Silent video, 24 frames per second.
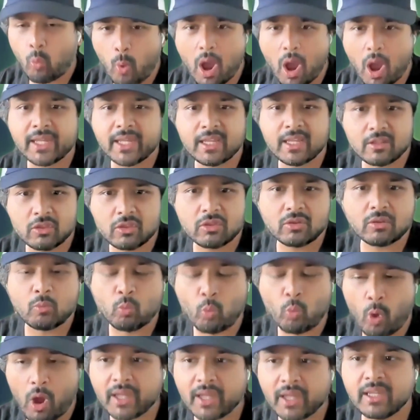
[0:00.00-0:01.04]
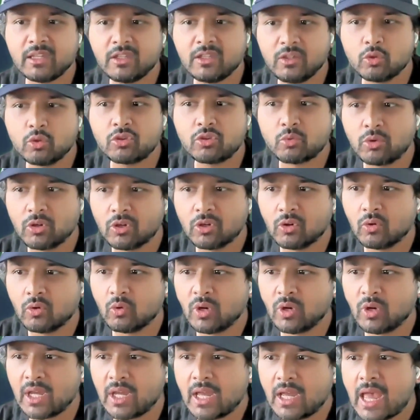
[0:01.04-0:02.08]
walking you
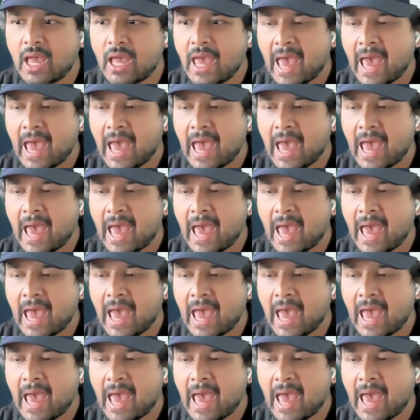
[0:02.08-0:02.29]
through